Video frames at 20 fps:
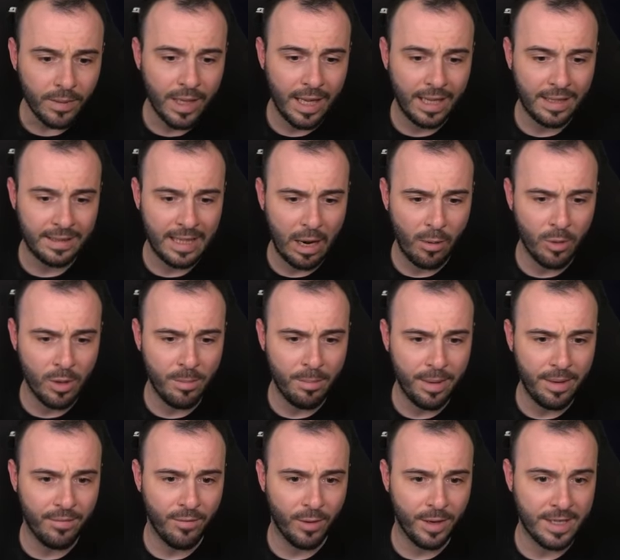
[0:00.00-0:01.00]
And that will
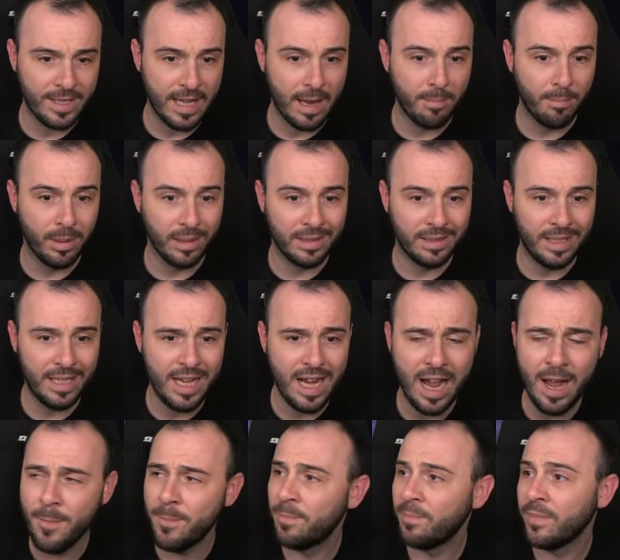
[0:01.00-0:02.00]
be, for example,
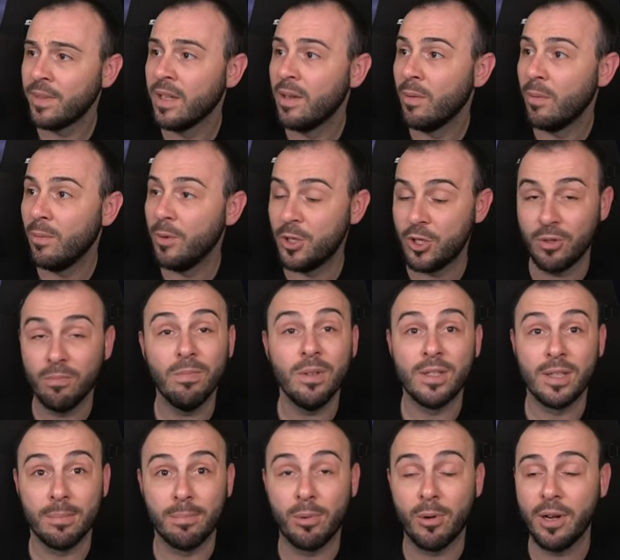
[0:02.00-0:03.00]
Tia, which
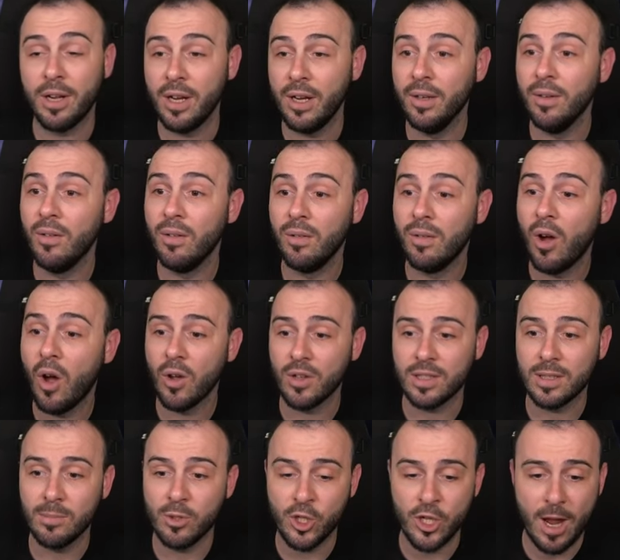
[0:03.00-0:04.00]
is a pretty
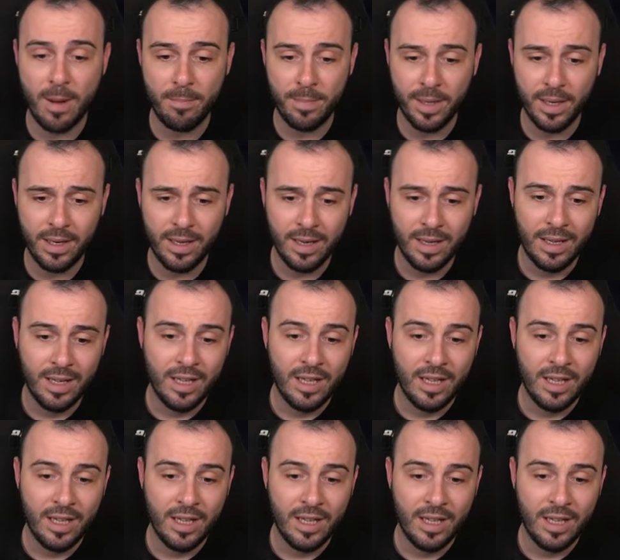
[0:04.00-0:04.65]
awesome champion.